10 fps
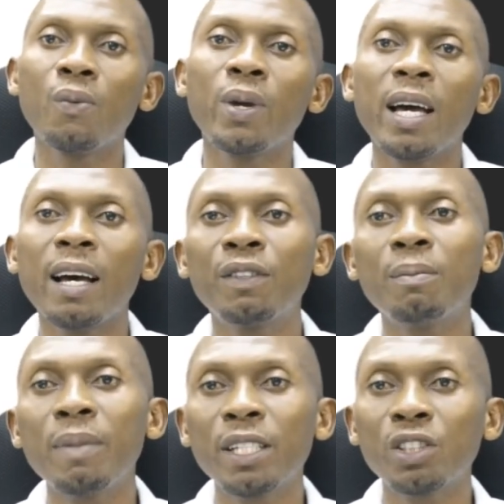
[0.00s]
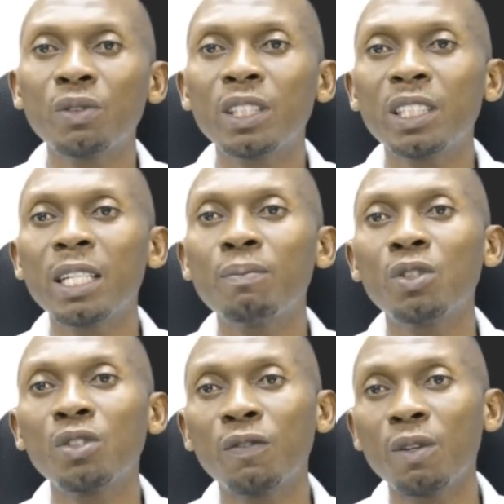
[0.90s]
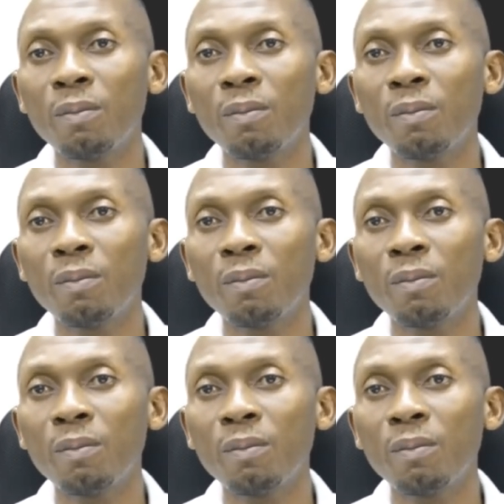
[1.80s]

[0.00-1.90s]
We have the measuring tape, which is for